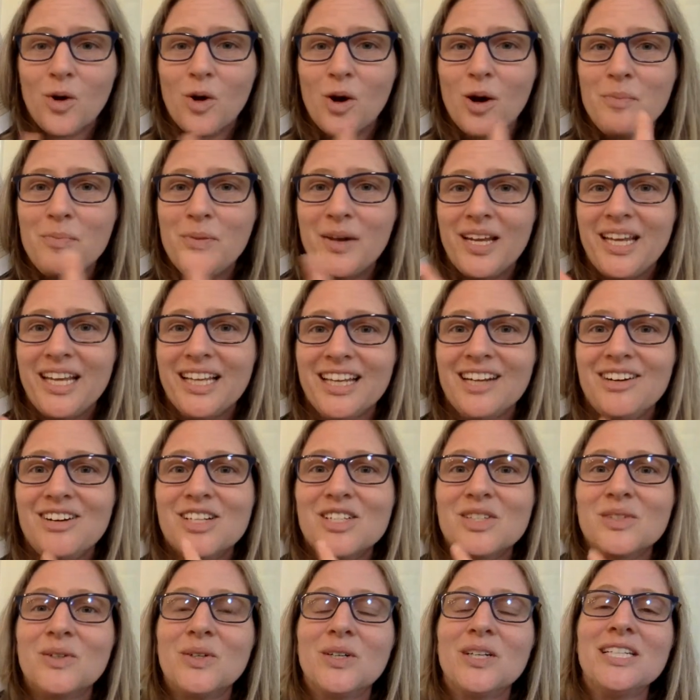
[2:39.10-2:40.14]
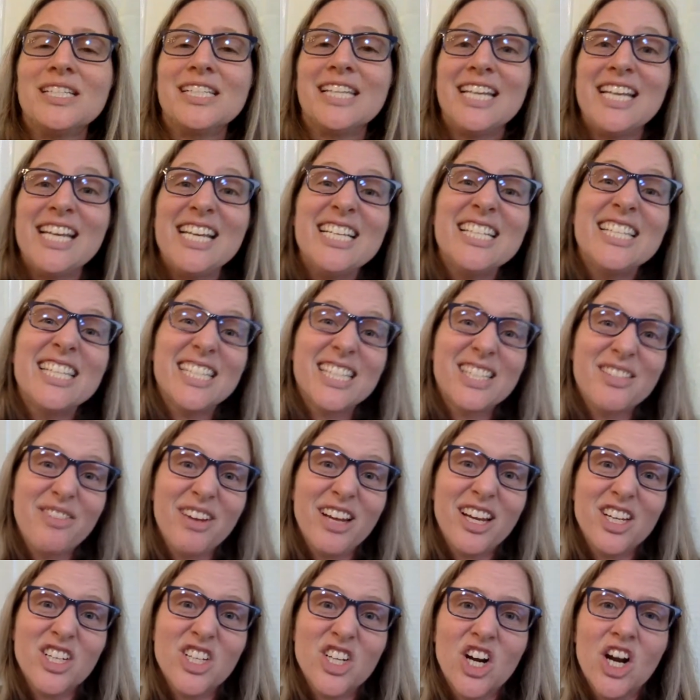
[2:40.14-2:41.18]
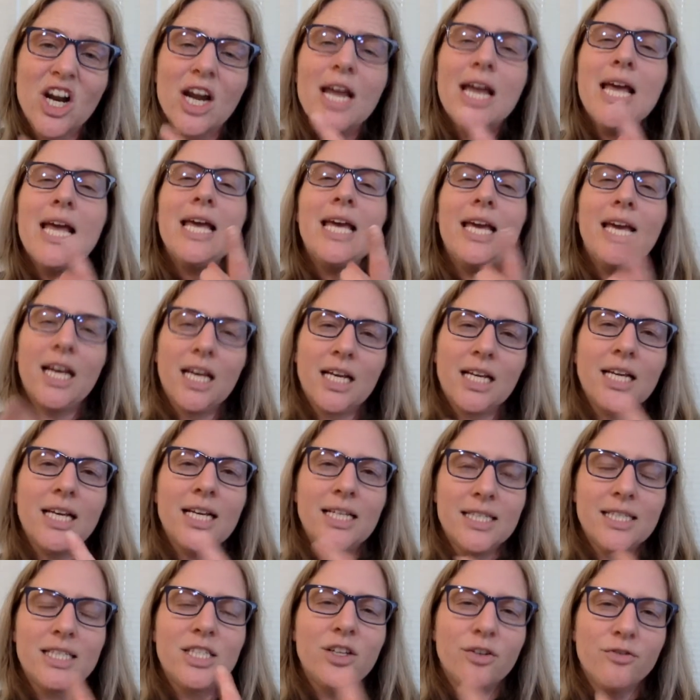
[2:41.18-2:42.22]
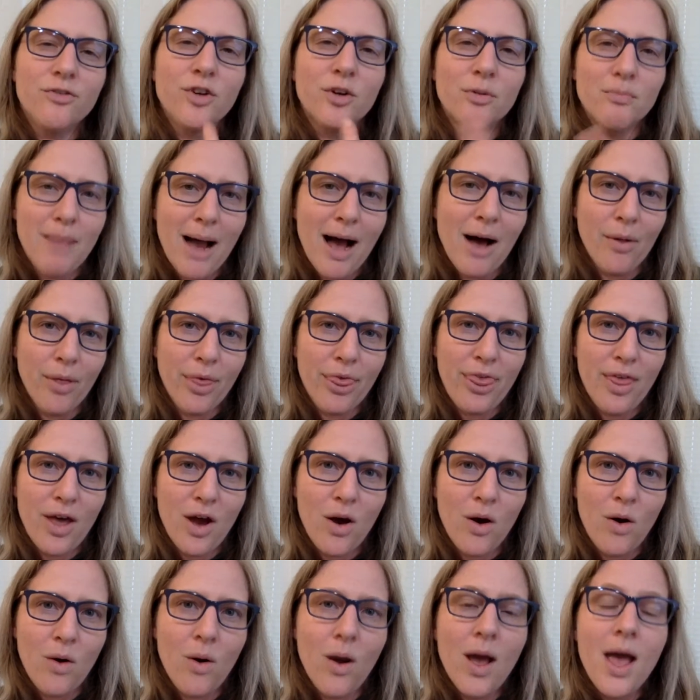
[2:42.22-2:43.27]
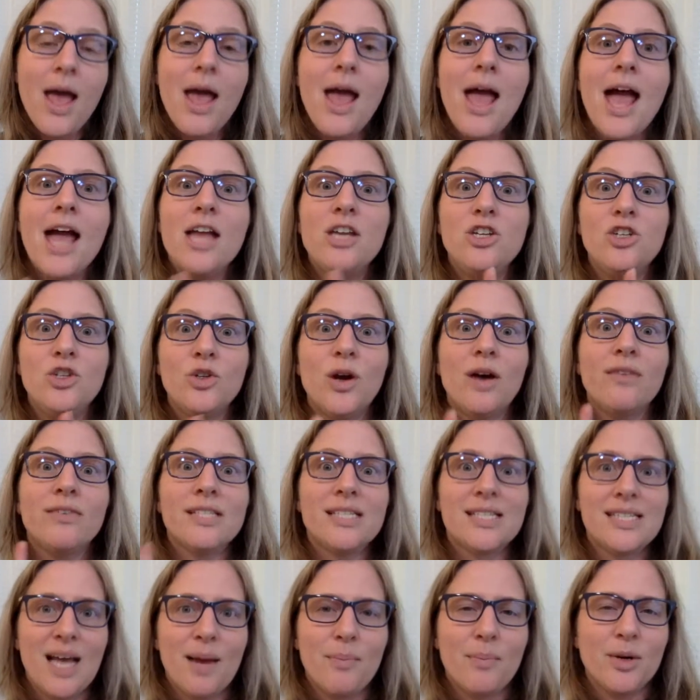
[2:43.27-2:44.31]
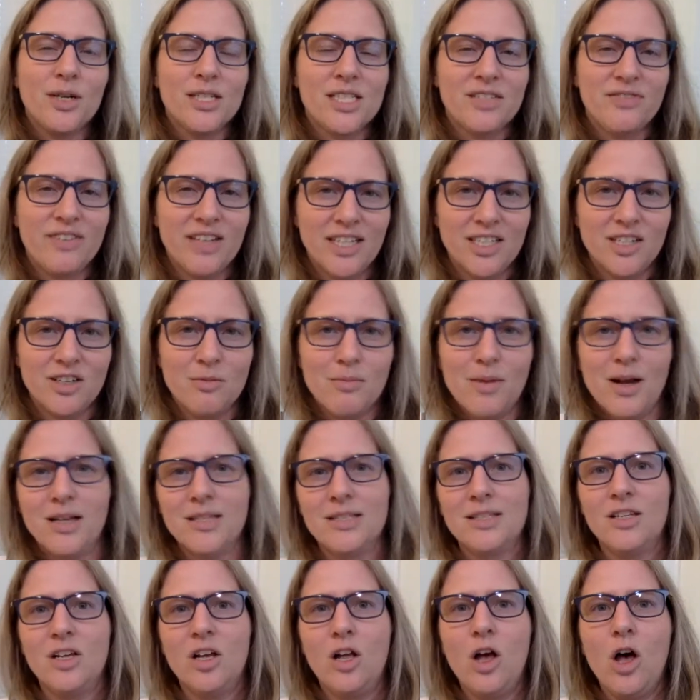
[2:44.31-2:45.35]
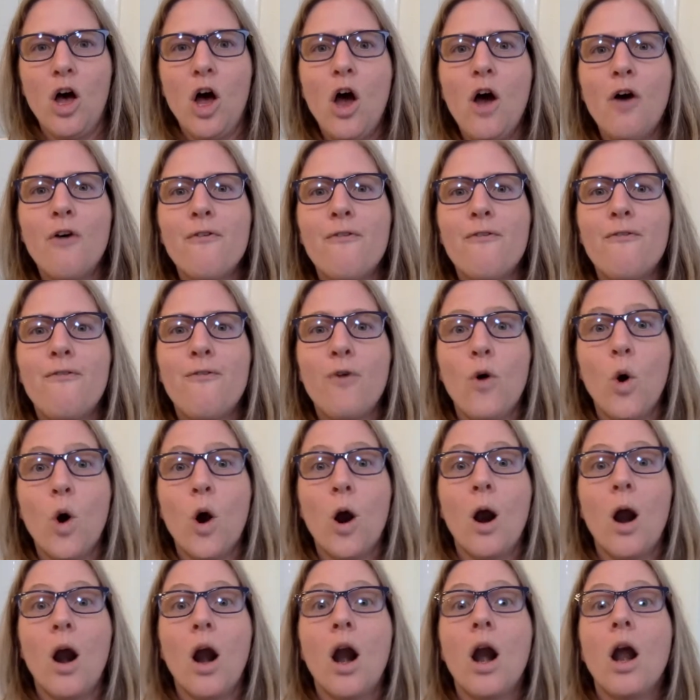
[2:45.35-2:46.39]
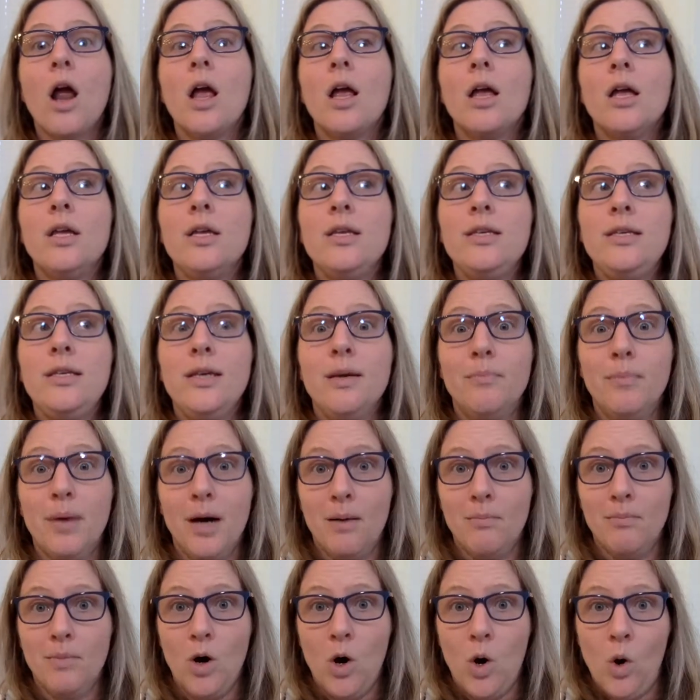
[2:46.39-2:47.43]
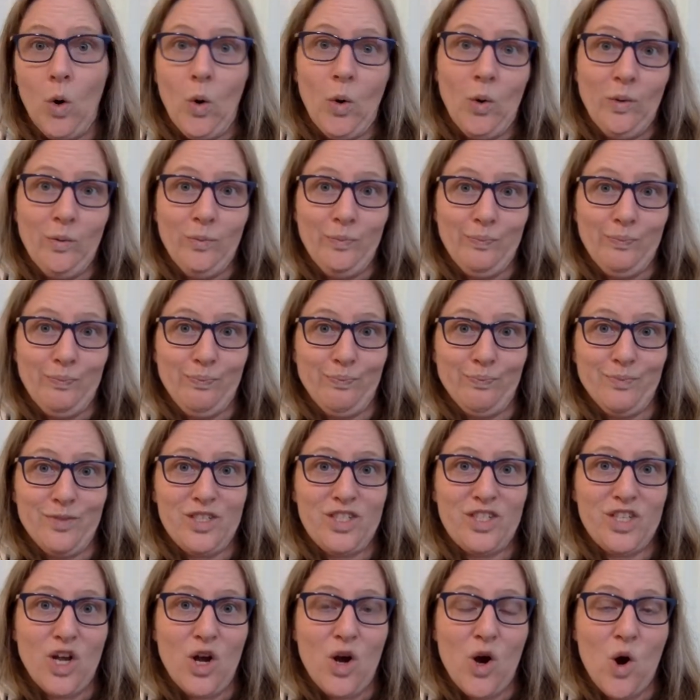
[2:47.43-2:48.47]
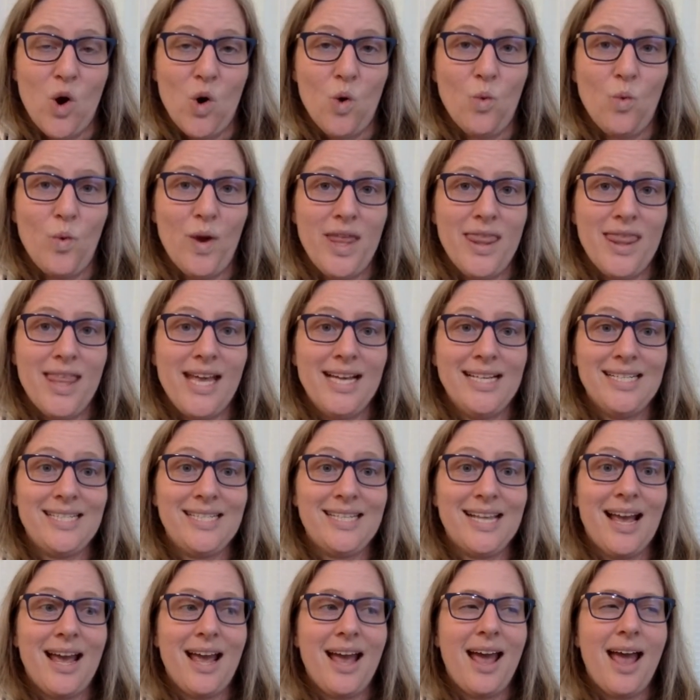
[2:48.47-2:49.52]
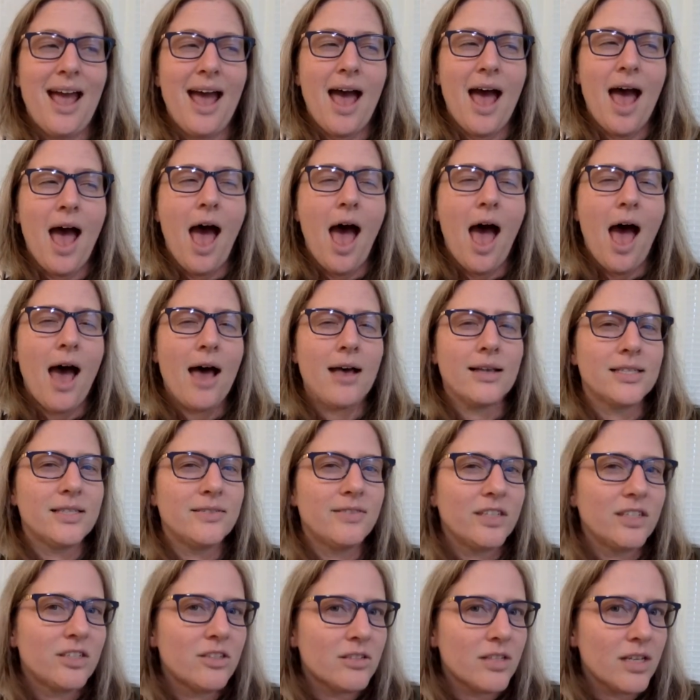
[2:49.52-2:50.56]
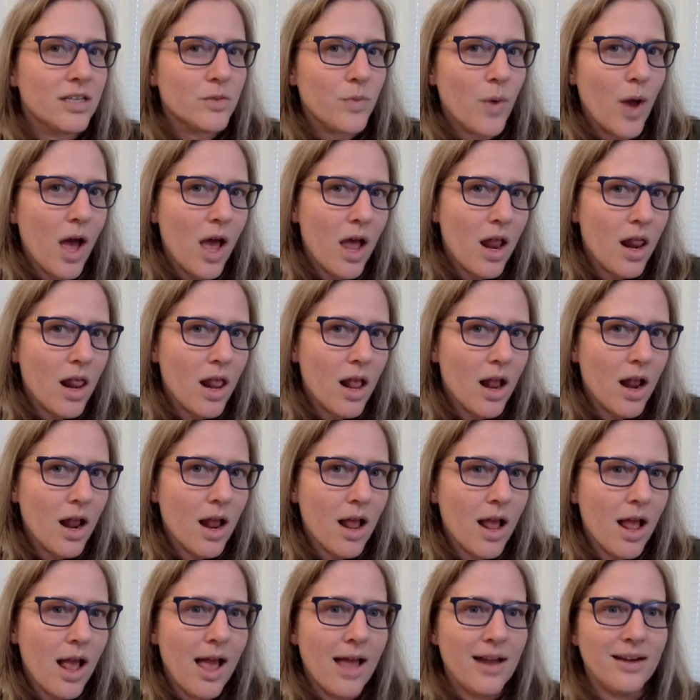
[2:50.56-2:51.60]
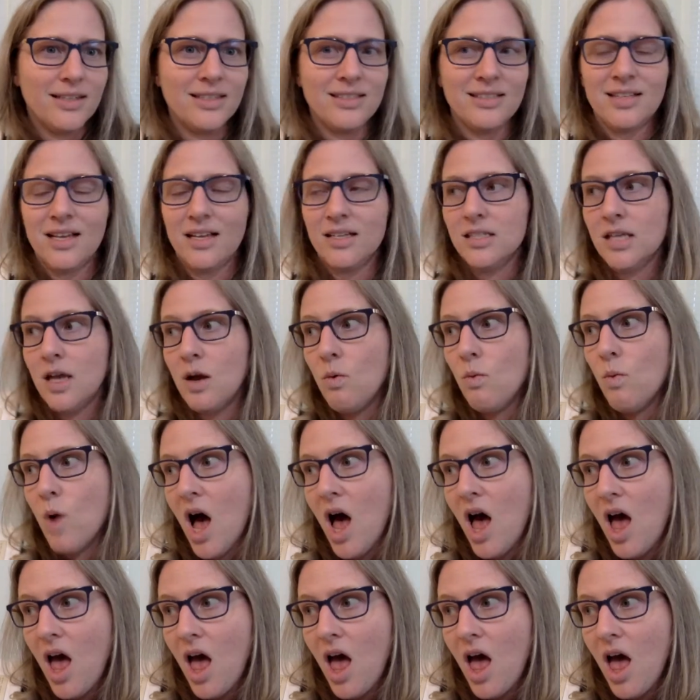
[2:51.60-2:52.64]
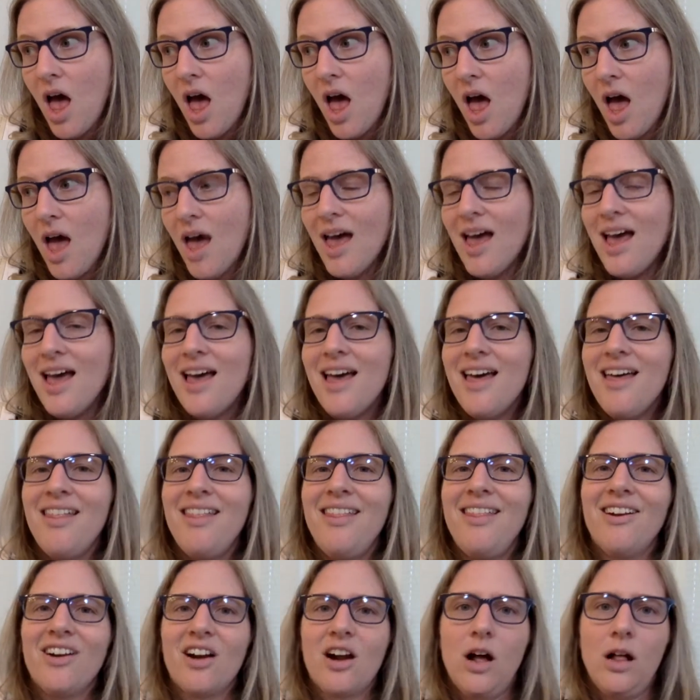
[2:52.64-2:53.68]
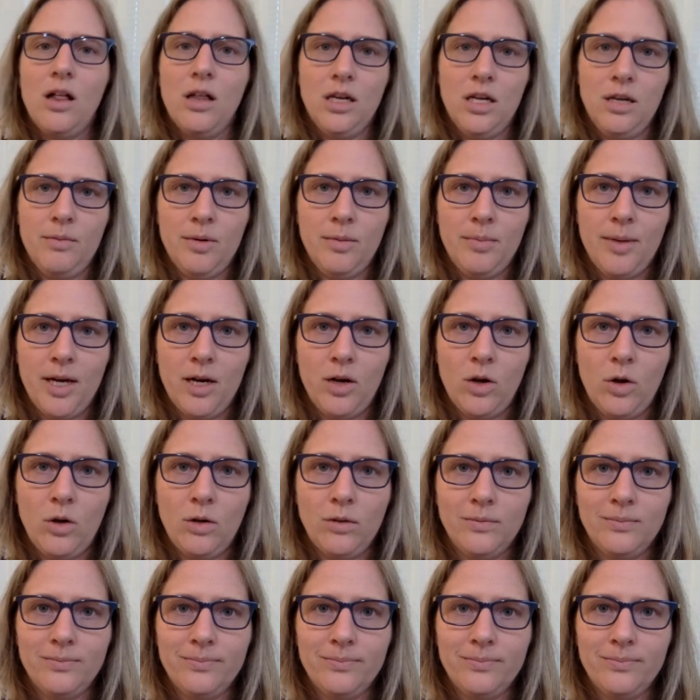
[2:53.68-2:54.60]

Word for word: orbicularis oris is a sphincter. It, it's of your mouth though, and you do have a separate sphincter muscle for your bum hole. So when they say ass sphincter says what, and he says what, they're calling him a butthole